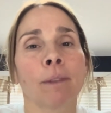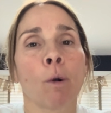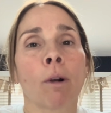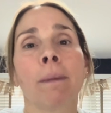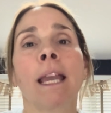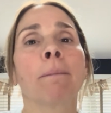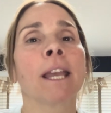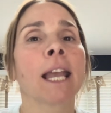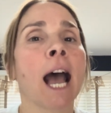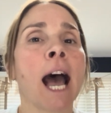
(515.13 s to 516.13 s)
Or
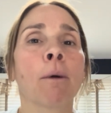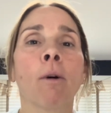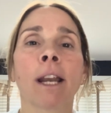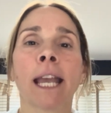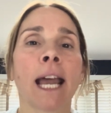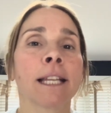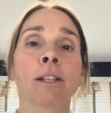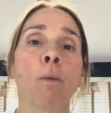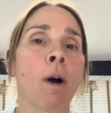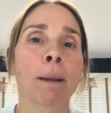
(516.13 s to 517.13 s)
maybe I want to get
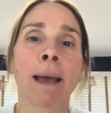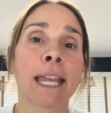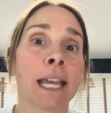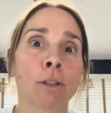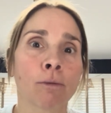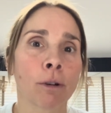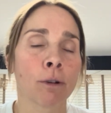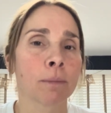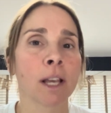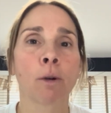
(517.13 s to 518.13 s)
into one of my kids'
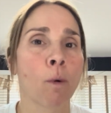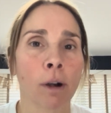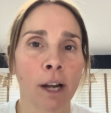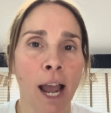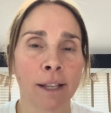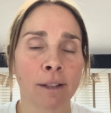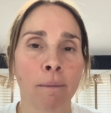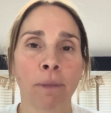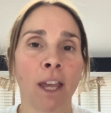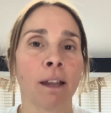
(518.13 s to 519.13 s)
rooms and organize
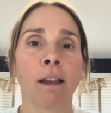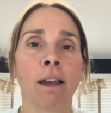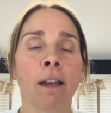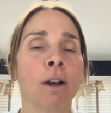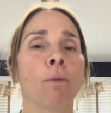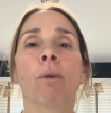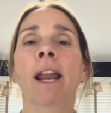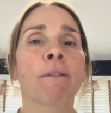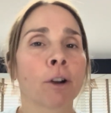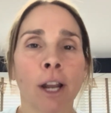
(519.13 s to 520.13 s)
something.
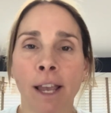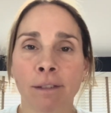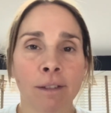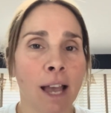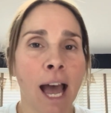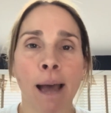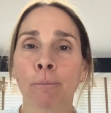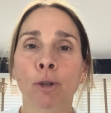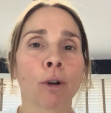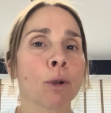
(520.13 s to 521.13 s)
Whatever it is,
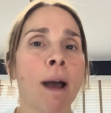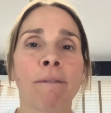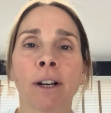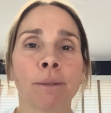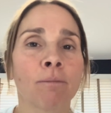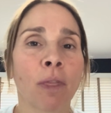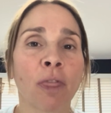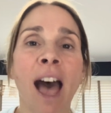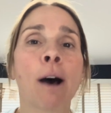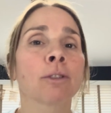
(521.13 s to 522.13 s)
I'm sure you have
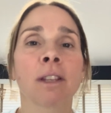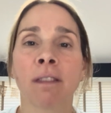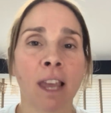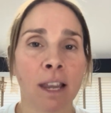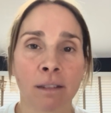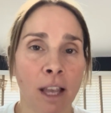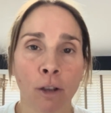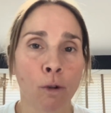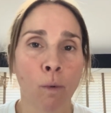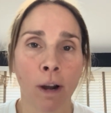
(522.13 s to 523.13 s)
1,000 things that
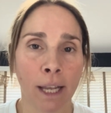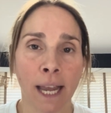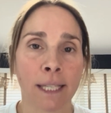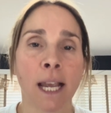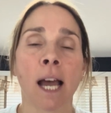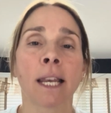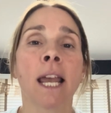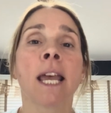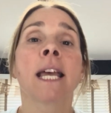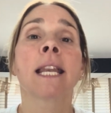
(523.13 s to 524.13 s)
you want to get done.
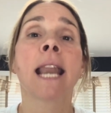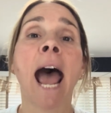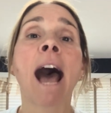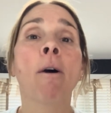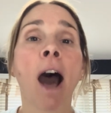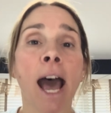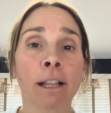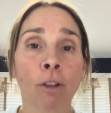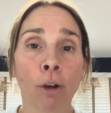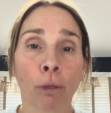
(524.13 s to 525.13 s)
Now I
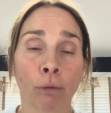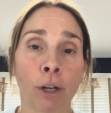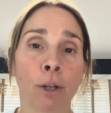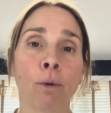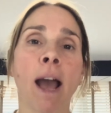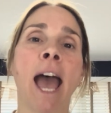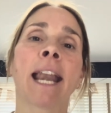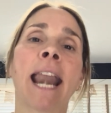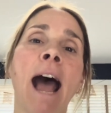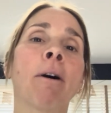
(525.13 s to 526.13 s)
look through
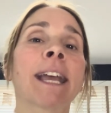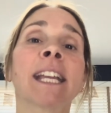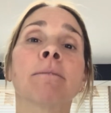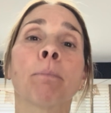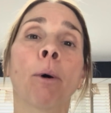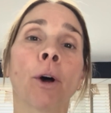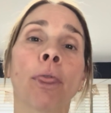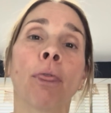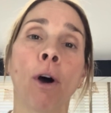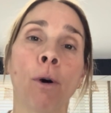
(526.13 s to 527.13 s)
and now I can
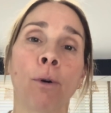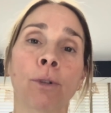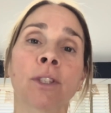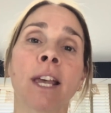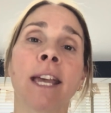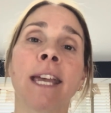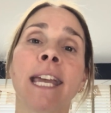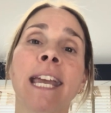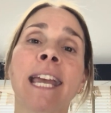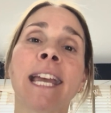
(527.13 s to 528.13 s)
put those
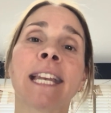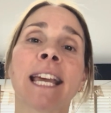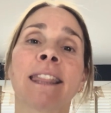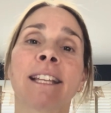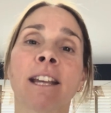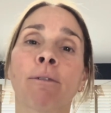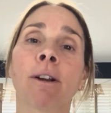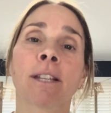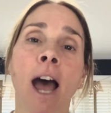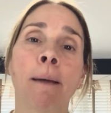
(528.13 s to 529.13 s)
in the
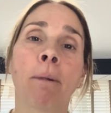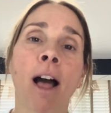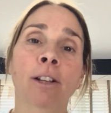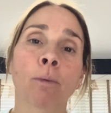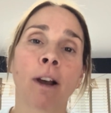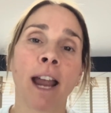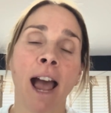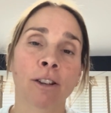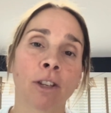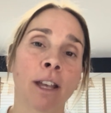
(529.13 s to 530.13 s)
different time blocks where I
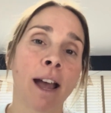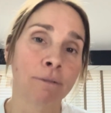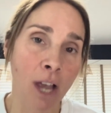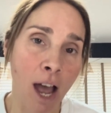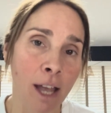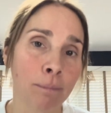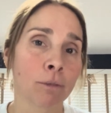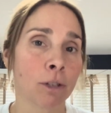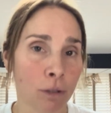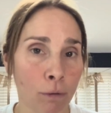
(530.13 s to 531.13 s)
actually have time
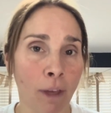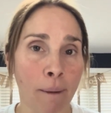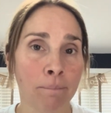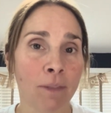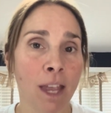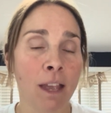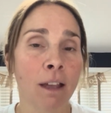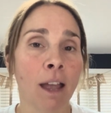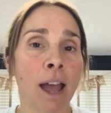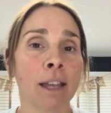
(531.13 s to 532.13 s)
to do them.
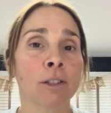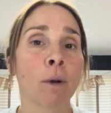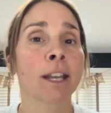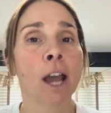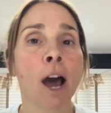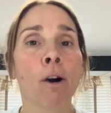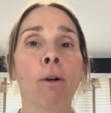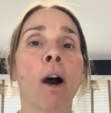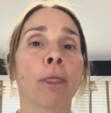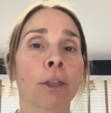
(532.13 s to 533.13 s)
Okay, so I know
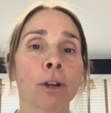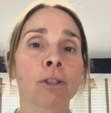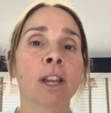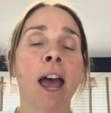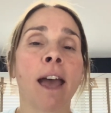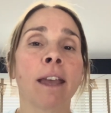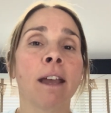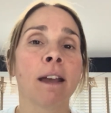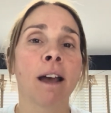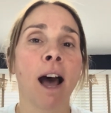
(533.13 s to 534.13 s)
on
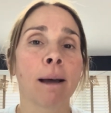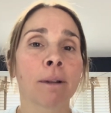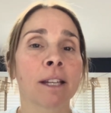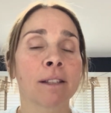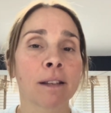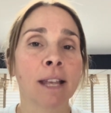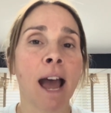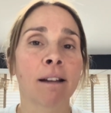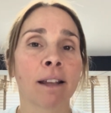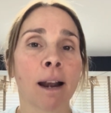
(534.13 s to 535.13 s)
Thursday, I'm going to sit
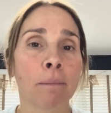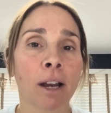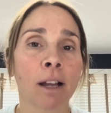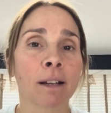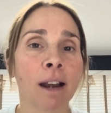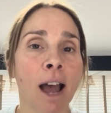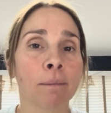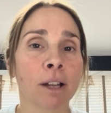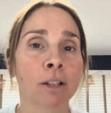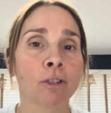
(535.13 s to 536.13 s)
down and I'm
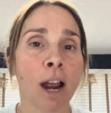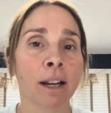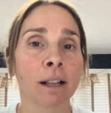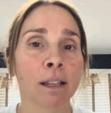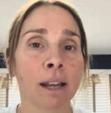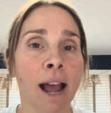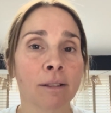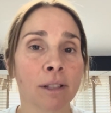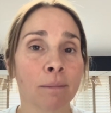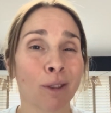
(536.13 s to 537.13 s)
going to try to clean
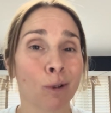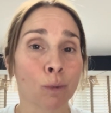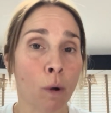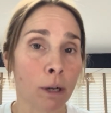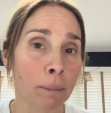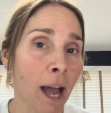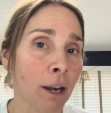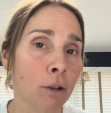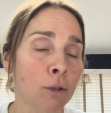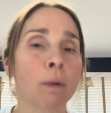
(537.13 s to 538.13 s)
out some of those water
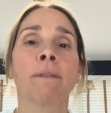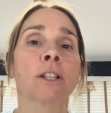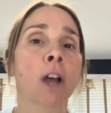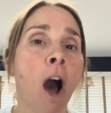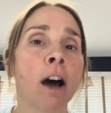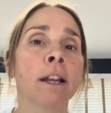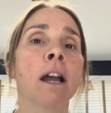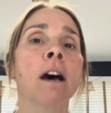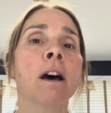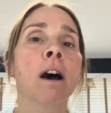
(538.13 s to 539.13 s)
bottles. We have a
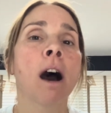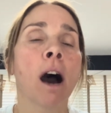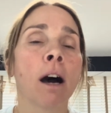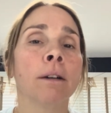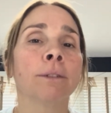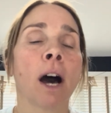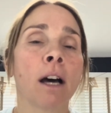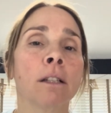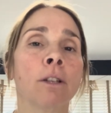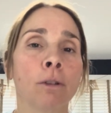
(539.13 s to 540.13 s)
ton of
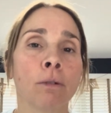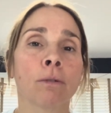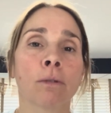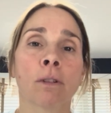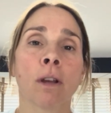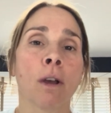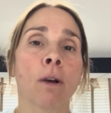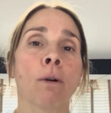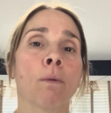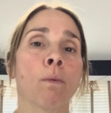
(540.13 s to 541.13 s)
unused
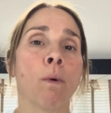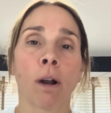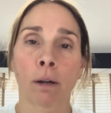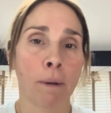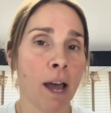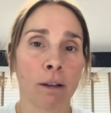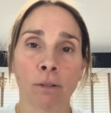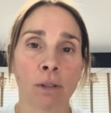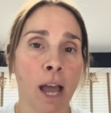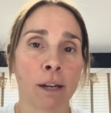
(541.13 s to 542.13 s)
water
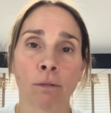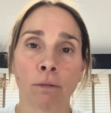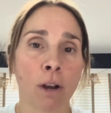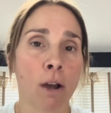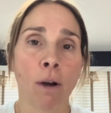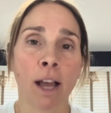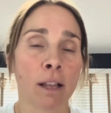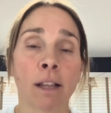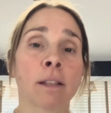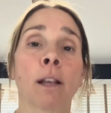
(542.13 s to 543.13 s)
bottles. I don't know. It's